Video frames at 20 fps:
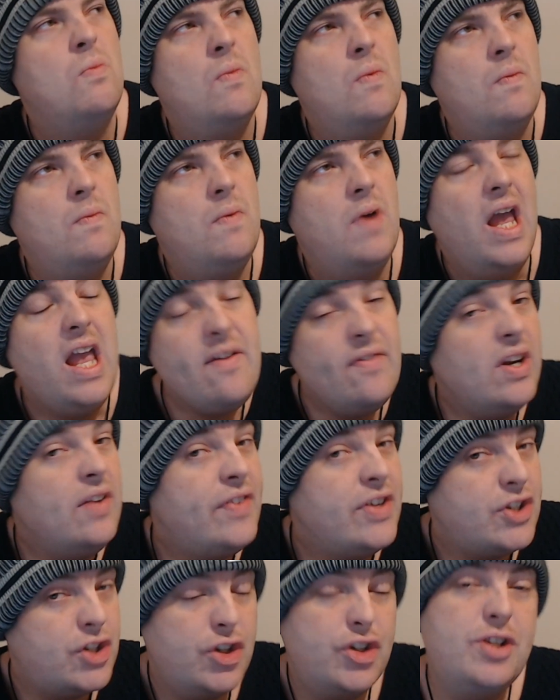Even if
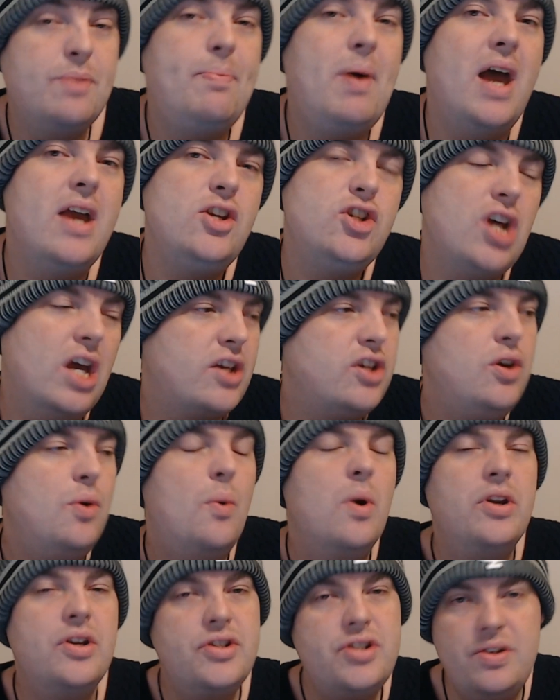it's just a paycheck, you
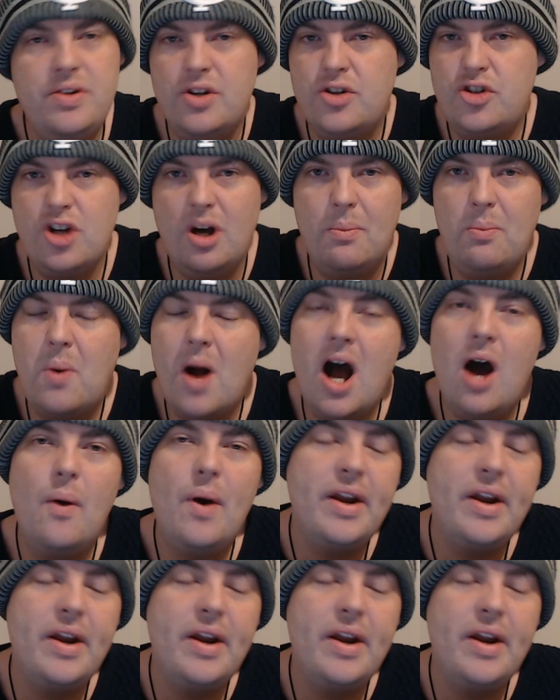want to do your job well.